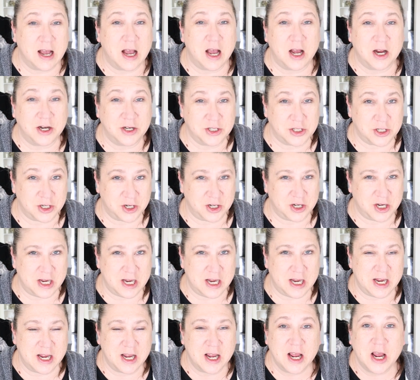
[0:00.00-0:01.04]
a
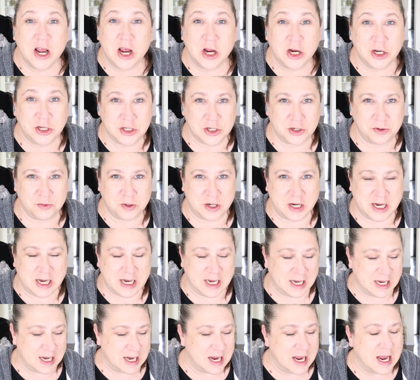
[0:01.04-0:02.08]
turkey
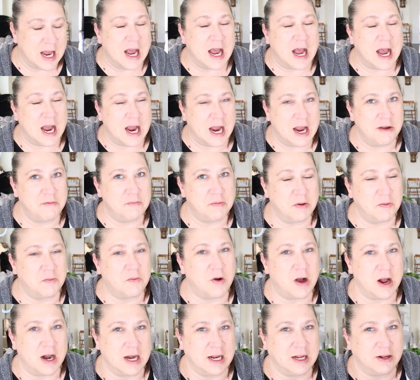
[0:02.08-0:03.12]
terrine. I have been
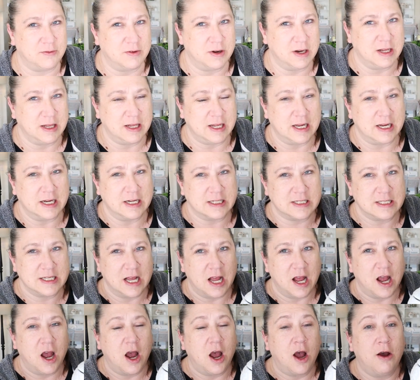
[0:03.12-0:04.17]
wanting one of these
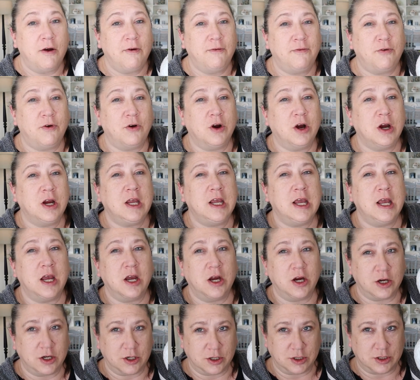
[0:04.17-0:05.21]
for
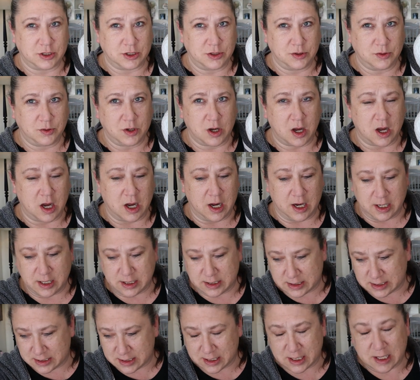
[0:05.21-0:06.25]
years, you
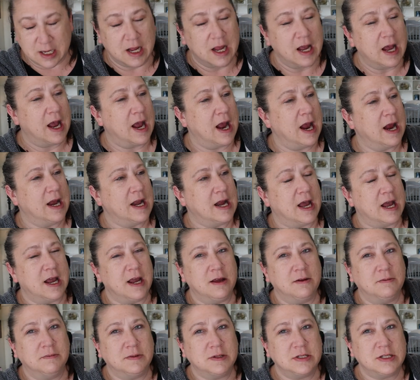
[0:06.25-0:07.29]
guys. And I
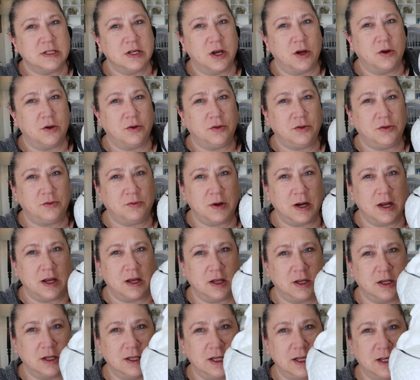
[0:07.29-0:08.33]
am so
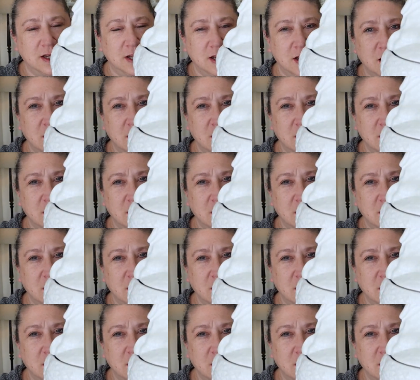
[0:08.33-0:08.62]
thrilled